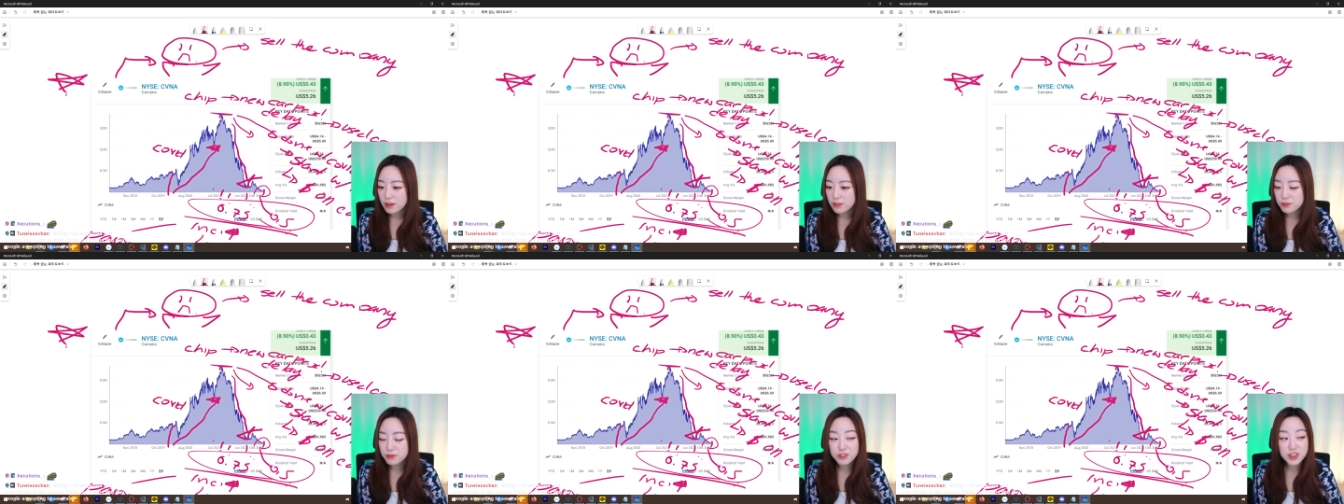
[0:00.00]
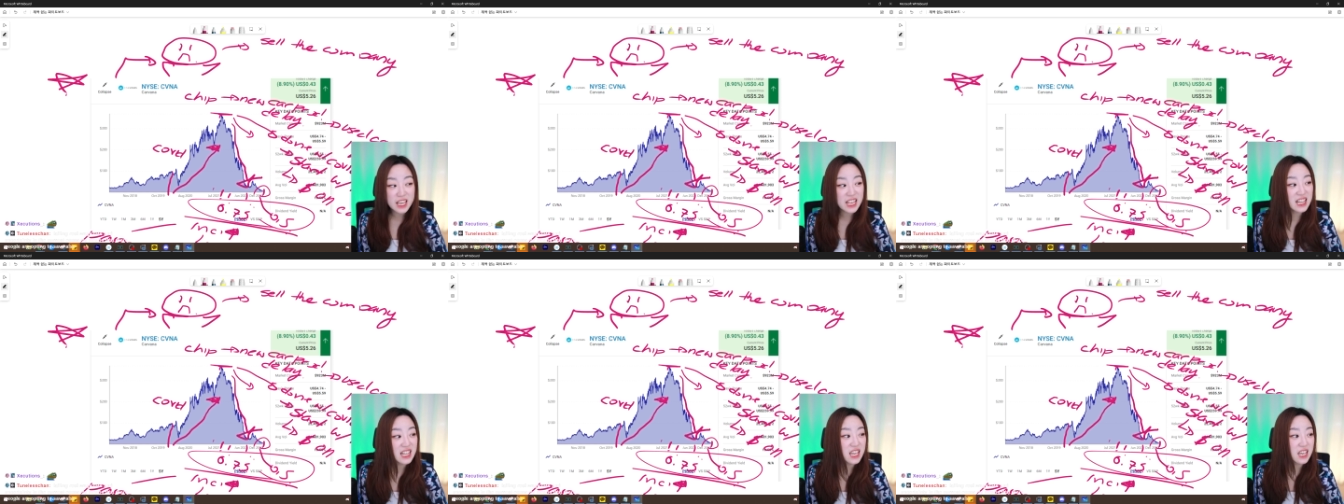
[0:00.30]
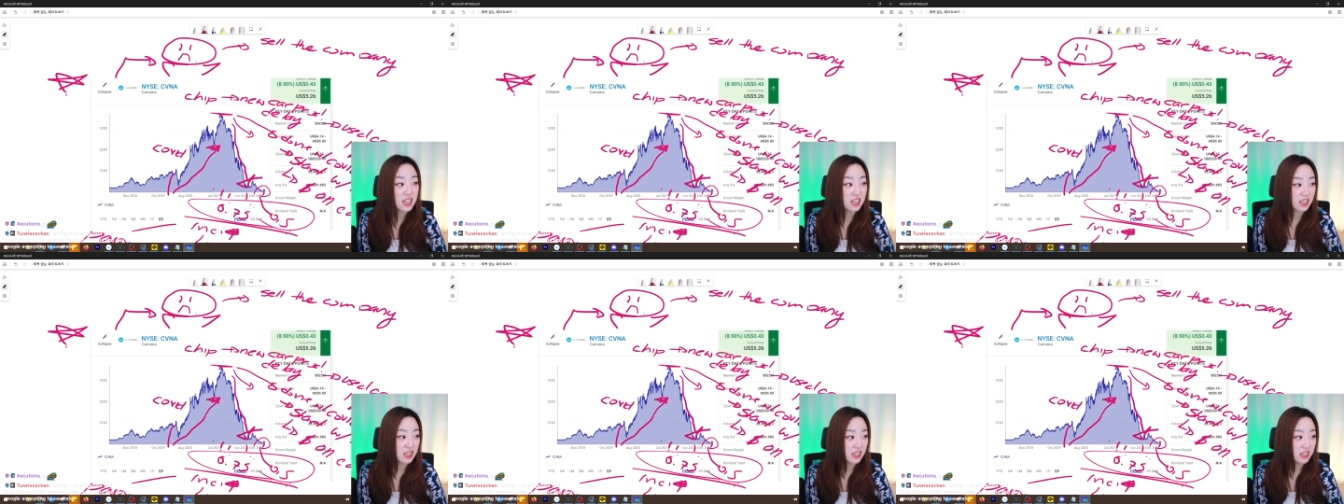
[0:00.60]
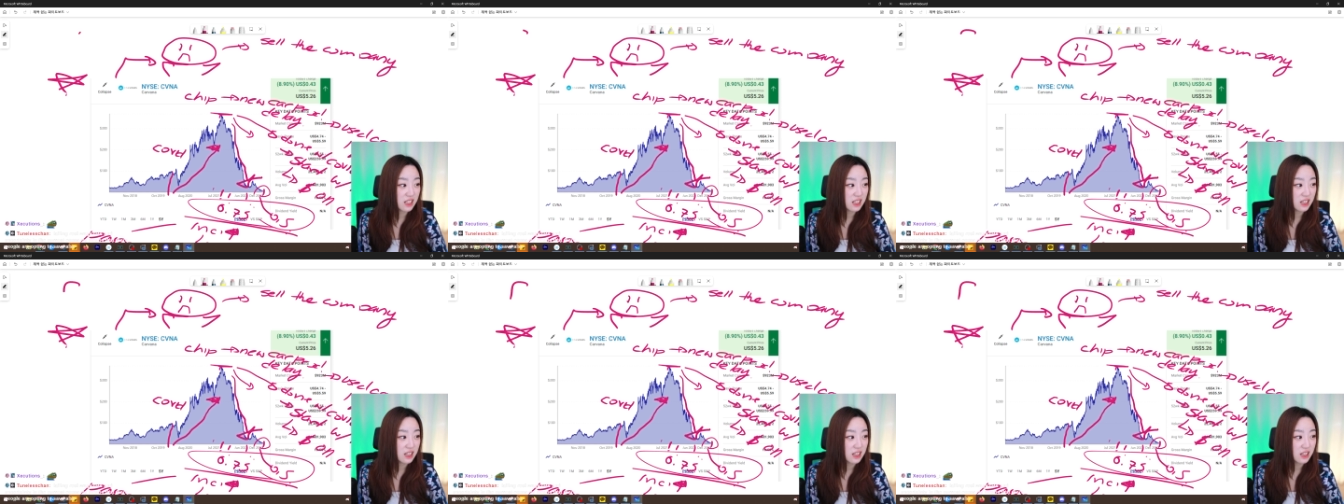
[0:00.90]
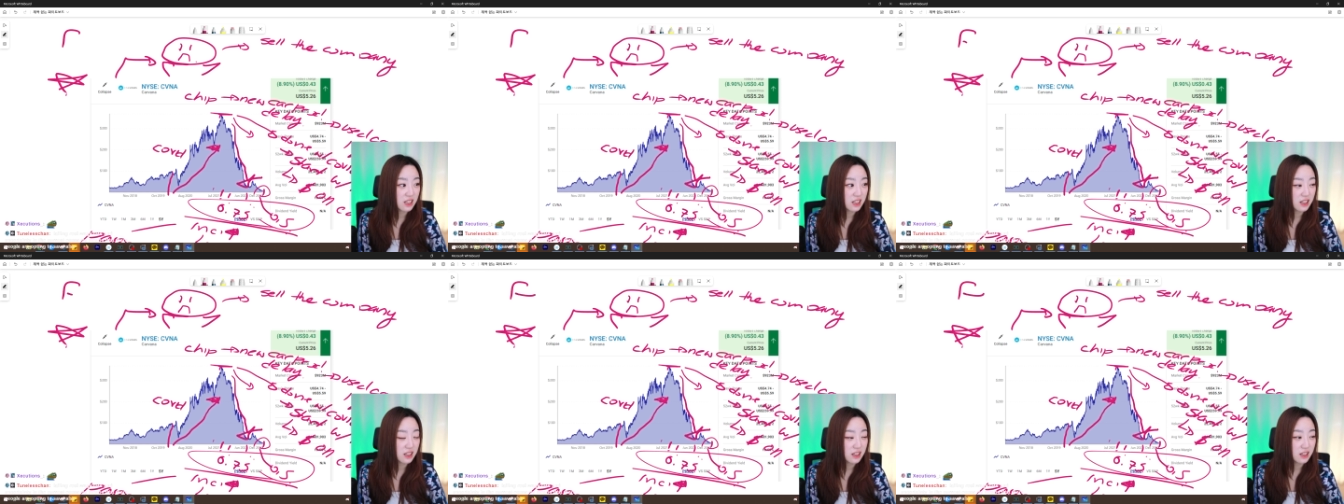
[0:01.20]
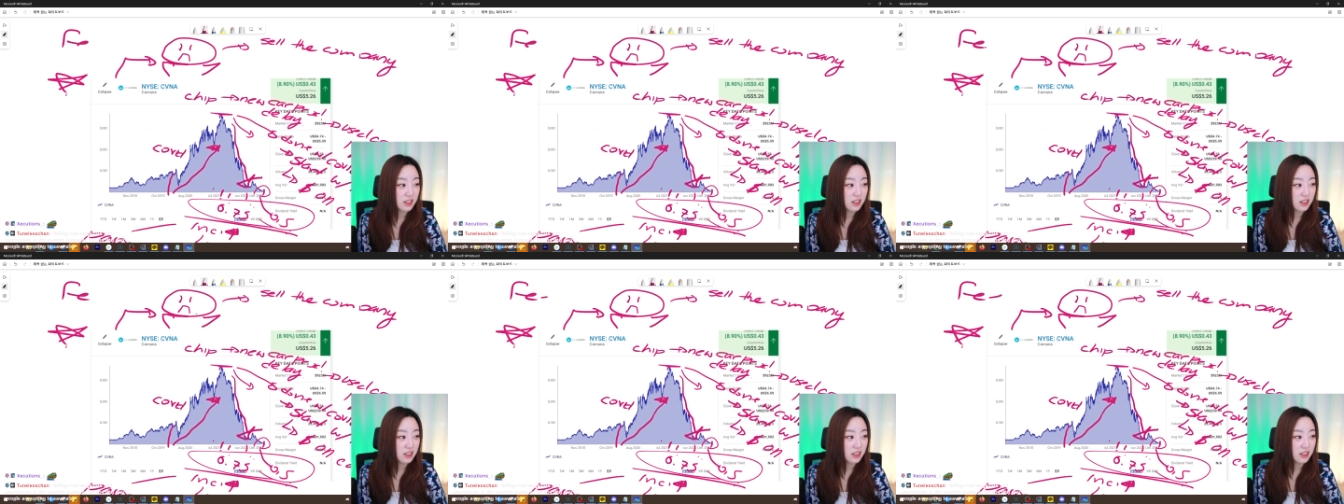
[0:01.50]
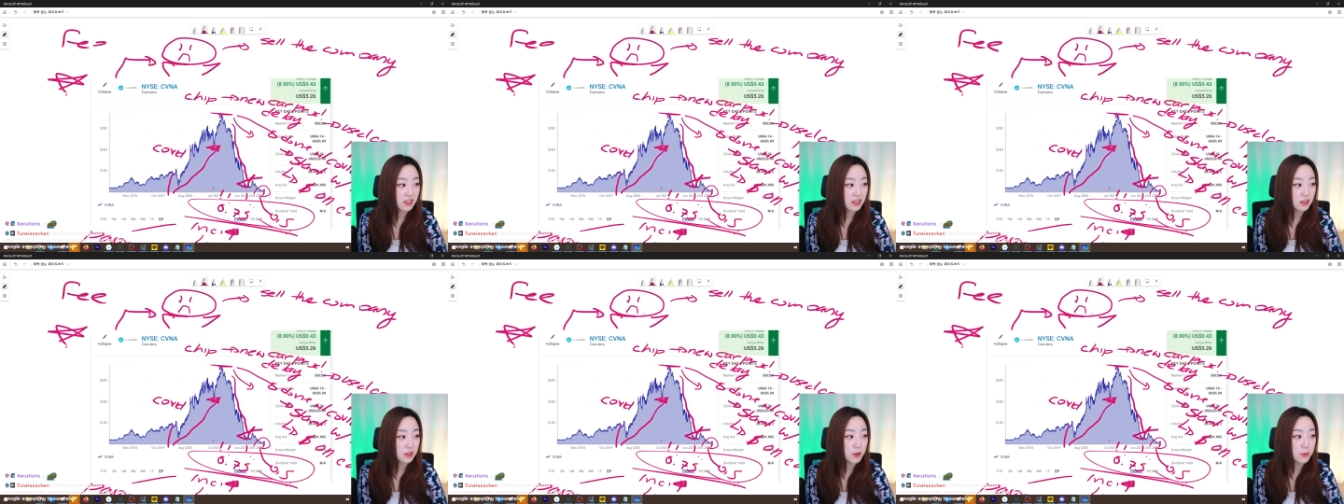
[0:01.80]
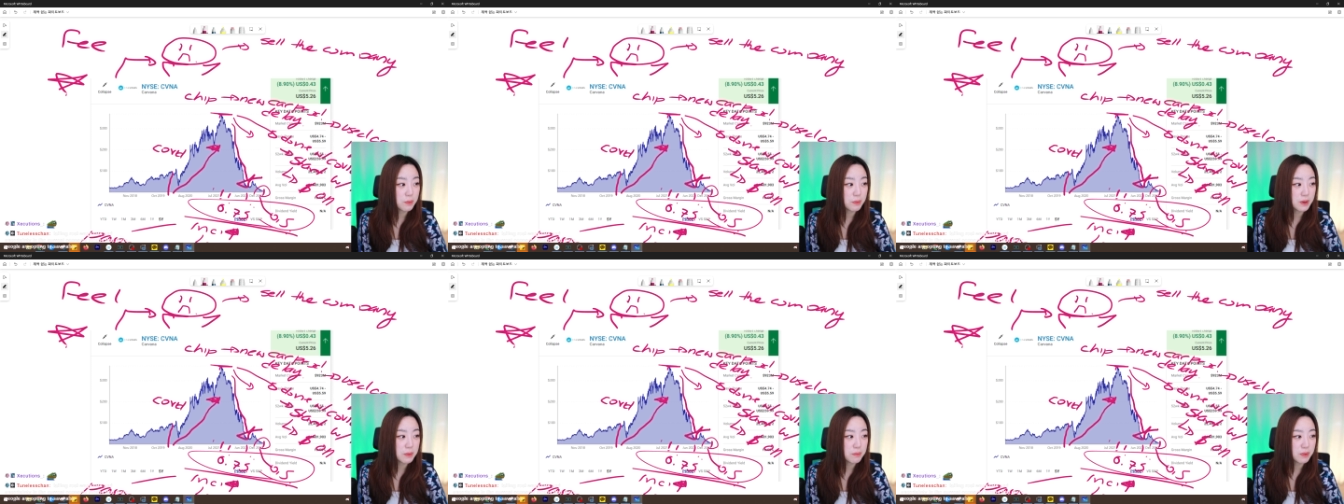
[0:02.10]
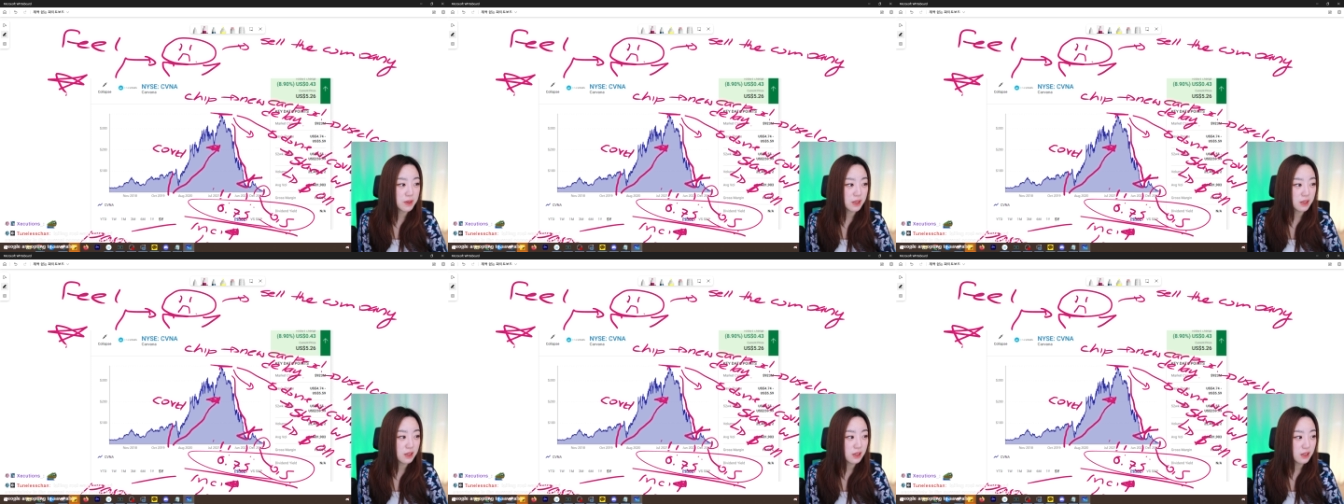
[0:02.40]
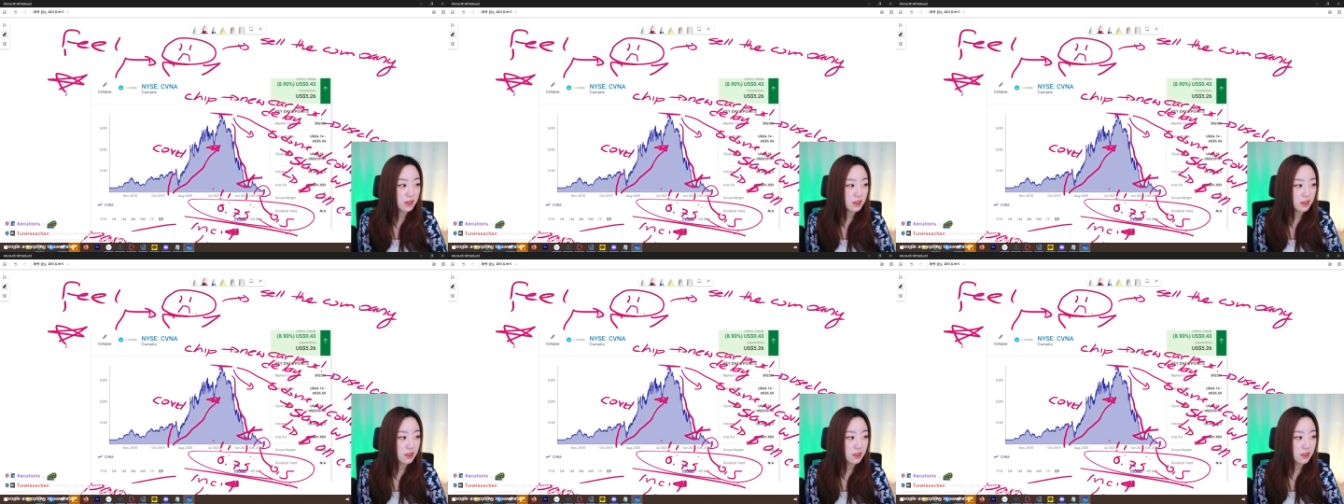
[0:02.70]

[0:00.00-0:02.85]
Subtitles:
feeling the BP.